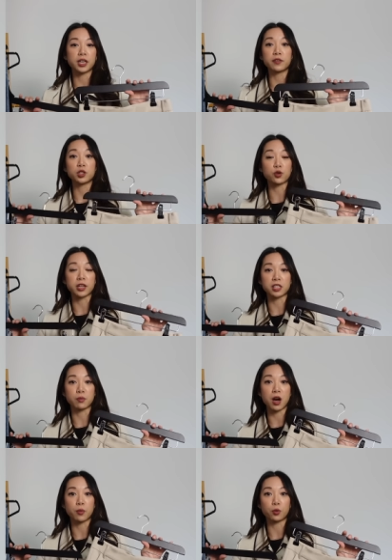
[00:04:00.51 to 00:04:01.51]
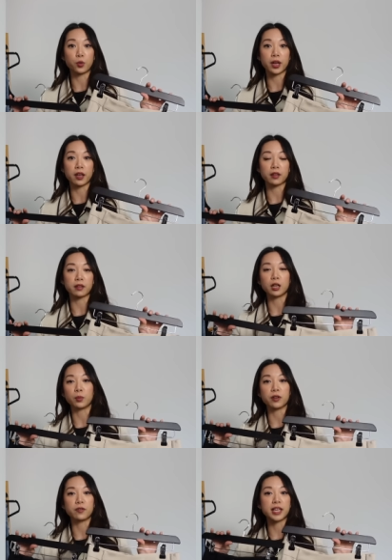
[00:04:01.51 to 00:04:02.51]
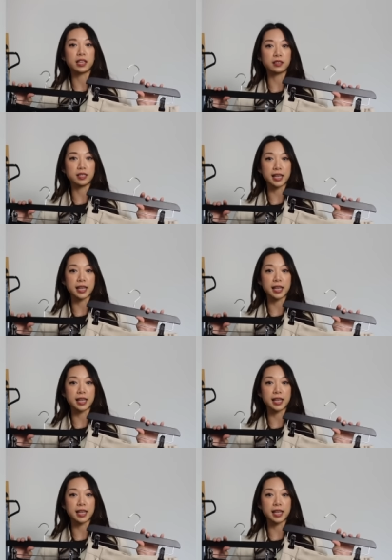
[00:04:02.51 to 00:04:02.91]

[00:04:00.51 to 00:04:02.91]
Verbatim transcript: even dress them up with a little bit of heeled